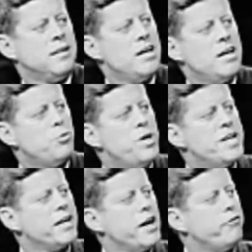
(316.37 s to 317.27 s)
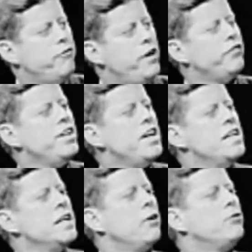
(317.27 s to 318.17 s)
Last week I got
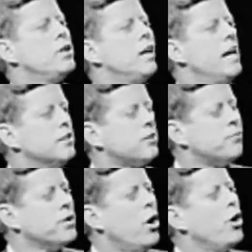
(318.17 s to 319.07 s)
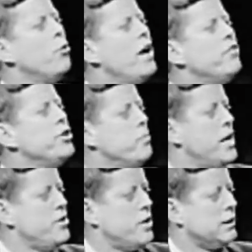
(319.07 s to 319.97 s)
fifteen hundred letters on a revenue
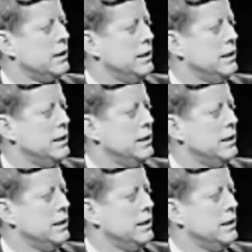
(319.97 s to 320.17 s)
measure,